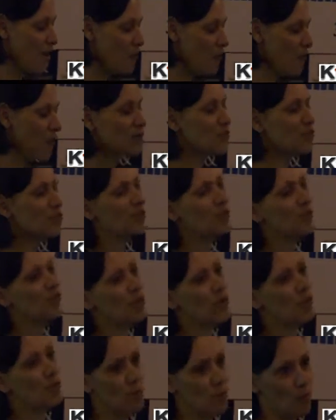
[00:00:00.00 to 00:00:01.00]
when you
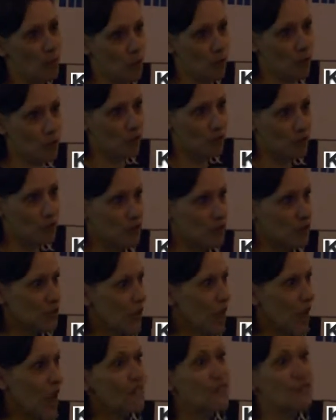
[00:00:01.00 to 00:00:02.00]
develop a product,
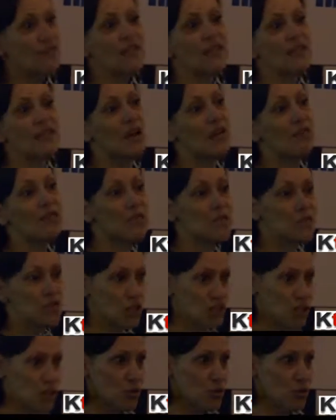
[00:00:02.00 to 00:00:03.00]
everything now is
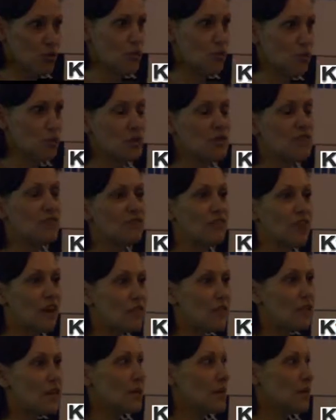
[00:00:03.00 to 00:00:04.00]
digital, so it's
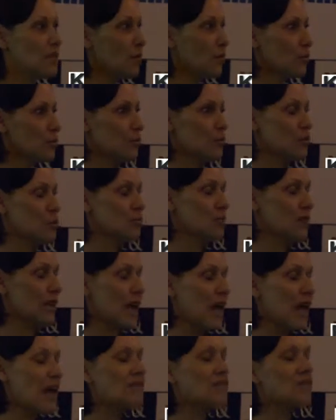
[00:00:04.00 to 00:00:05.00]
very important to take
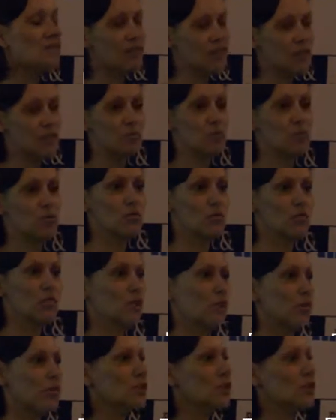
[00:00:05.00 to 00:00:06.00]
everything into
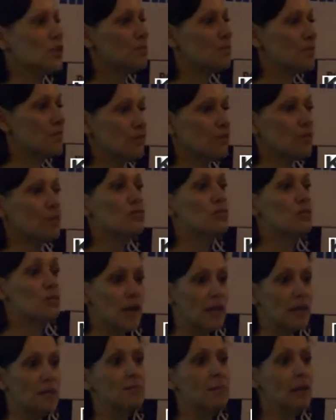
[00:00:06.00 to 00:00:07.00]
consideration before you
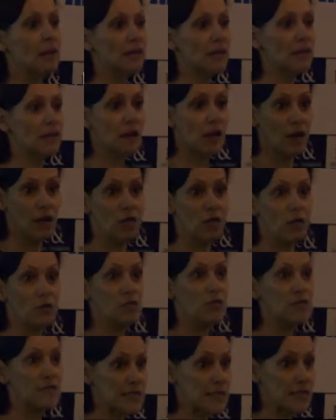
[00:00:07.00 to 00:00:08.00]
start building a new
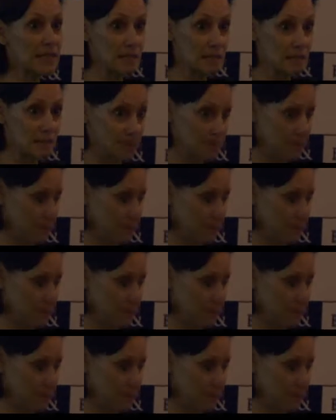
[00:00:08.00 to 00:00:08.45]
system.